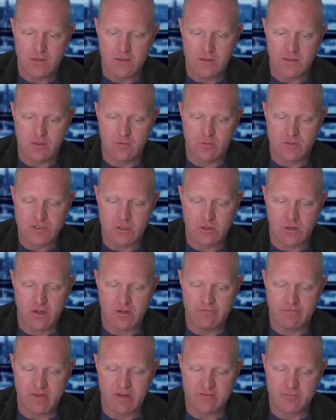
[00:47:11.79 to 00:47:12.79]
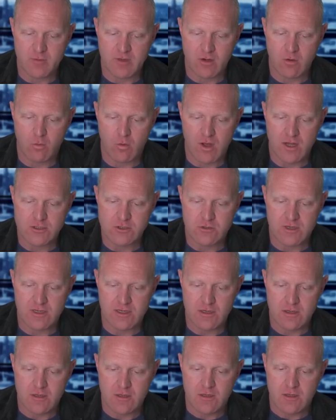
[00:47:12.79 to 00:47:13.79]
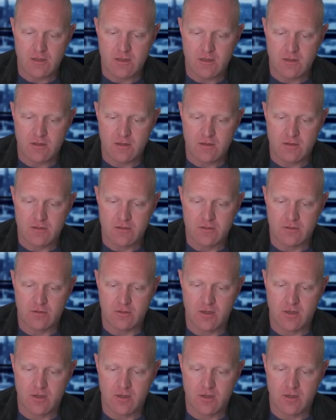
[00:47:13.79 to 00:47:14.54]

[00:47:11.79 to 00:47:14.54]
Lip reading: Your return on investment quadrant, you're